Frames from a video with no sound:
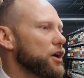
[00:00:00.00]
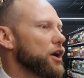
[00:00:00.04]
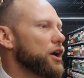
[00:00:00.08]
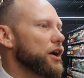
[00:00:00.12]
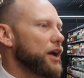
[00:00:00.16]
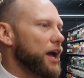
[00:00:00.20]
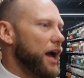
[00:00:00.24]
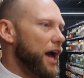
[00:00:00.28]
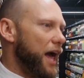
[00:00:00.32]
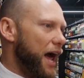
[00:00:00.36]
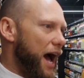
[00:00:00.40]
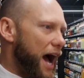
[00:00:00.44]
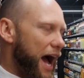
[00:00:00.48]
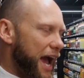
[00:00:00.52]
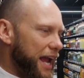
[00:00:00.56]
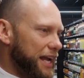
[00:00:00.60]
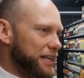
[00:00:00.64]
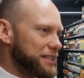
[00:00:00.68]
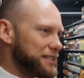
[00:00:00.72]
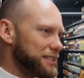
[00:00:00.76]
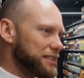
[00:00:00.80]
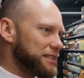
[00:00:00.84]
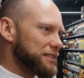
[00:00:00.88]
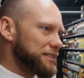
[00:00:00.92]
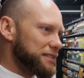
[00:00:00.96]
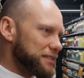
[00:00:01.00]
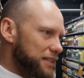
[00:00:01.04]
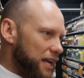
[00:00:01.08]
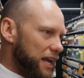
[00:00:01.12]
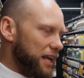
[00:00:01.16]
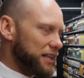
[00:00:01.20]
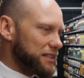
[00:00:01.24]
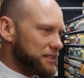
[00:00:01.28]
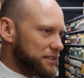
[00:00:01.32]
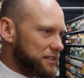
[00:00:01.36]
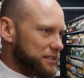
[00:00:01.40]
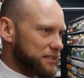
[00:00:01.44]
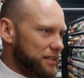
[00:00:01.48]
to go at 80
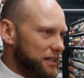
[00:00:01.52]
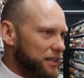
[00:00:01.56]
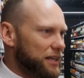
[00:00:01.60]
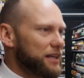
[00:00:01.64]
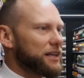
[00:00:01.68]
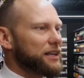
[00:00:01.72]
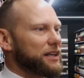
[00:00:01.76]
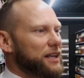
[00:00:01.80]
cents.